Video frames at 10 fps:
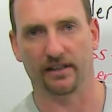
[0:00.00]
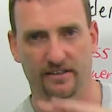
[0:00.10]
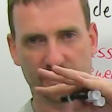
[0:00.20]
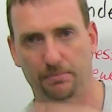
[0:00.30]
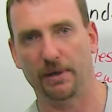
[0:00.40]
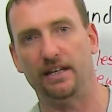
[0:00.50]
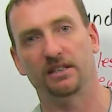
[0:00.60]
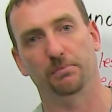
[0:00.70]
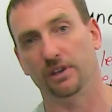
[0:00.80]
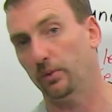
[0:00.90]
There's a
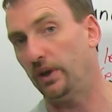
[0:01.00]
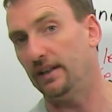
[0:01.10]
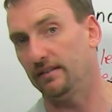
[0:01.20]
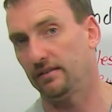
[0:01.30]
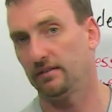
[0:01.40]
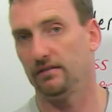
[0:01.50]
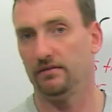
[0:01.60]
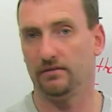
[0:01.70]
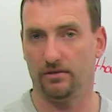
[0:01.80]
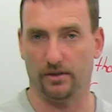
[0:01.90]
space between us,
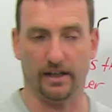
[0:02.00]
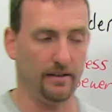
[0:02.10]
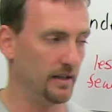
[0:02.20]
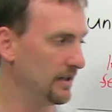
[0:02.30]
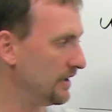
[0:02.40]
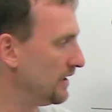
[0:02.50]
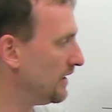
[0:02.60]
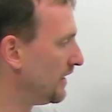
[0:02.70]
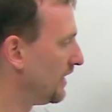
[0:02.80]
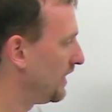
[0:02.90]
okay?
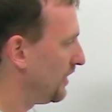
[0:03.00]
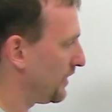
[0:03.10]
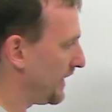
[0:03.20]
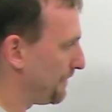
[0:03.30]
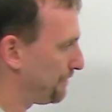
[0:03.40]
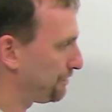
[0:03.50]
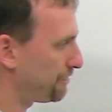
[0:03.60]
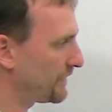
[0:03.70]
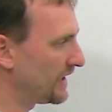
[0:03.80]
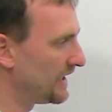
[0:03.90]
Okay.
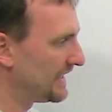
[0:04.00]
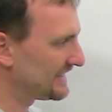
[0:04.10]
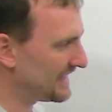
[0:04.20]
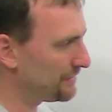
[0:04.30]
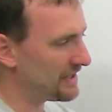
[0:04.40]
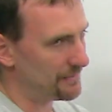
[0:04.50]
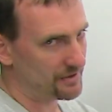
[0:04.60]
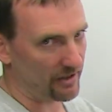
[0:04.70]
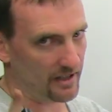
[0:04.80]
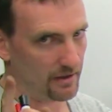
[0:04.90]
Sometimes,
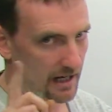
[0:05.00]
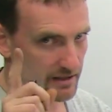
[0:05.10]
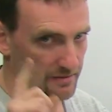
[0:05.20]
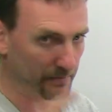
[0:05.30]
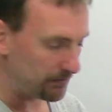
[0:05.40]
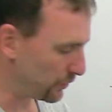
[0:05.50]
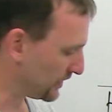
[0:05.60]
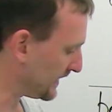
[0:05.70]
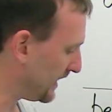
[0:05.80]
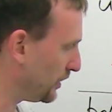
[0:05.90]
sorry, I just will
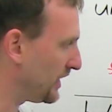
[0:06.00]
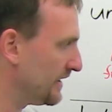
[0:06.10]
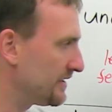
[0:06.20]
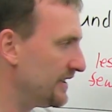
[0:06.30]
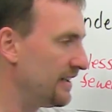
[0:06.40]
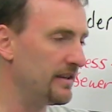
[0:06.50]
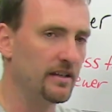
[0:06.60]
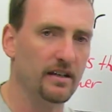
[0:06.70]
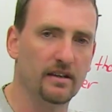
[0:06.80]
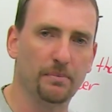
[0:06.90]
say, you can say
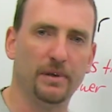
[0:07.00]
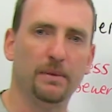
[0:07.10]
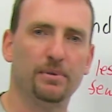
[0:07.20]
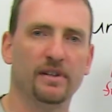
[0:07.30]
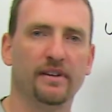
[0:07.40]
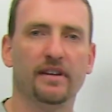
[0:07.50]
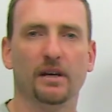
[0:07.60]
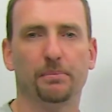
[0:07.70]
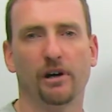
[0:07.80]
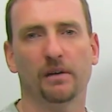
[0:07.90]
the people in the
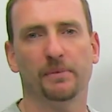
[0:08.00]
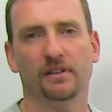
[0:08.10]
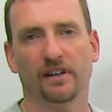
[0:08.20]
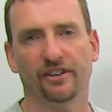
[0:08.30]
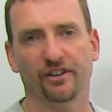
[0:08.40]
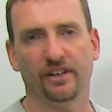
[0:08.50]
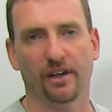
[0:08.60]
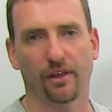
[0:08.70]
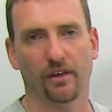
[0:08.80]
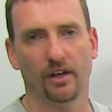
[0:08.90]
apartment
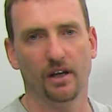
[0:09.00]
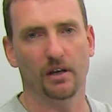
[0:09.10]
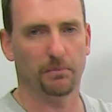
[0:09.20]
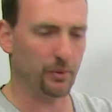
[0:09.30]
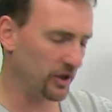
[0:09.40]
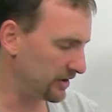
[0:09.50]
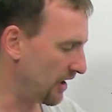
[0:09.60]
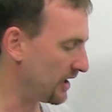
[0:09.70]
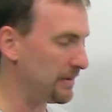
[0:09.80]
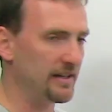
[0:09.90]
underneath, but we're going to
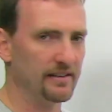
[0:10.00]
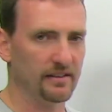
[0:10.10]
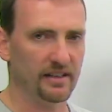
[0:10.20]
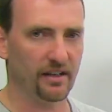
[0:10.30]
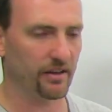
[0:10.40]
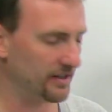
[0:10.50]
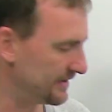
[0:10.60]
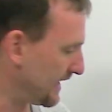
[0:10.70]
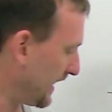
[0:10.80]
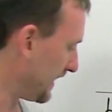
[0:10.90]
talk about underneath in a
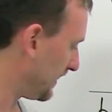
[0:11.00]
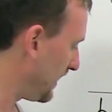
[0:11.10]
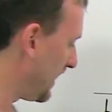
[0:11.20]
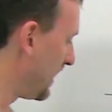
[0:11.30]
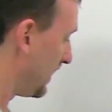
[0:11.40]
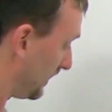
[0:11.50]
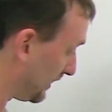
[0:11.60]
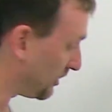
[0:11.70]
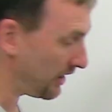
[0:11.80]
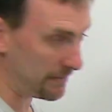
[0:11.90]
second.
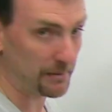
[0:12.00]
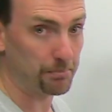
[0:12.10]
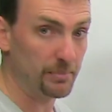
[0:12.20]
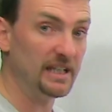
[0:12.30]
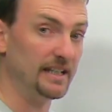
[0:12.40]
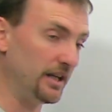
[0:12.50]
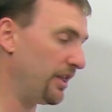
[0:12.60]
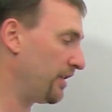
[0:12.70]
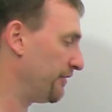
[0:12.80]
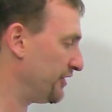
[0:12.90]
Let's talk about
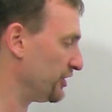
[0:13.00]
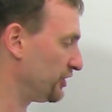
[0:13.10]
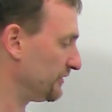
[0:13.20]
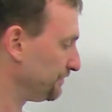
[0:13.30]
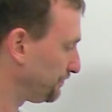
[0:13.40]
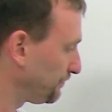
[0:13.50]
beneath first.